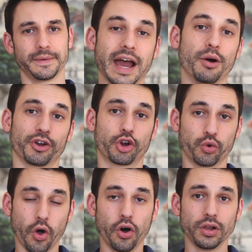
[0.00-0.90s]
Now, the
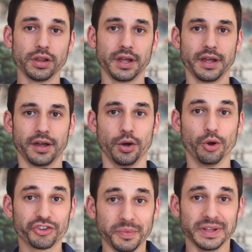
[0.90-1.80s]
crawl,
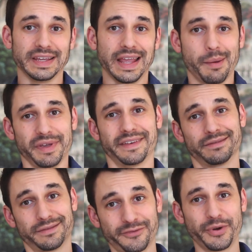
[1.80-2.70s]
ultimately, I
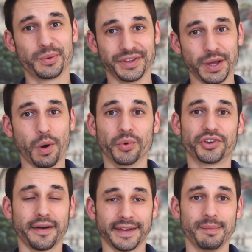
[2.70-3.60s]
mean, frequently what we're
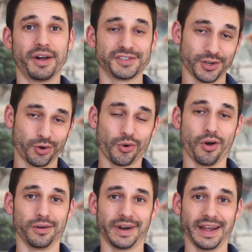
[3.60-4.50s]
talking about is the
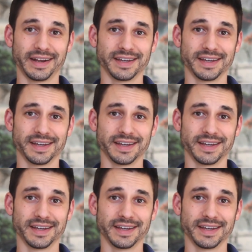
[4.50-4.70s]
crawl, right?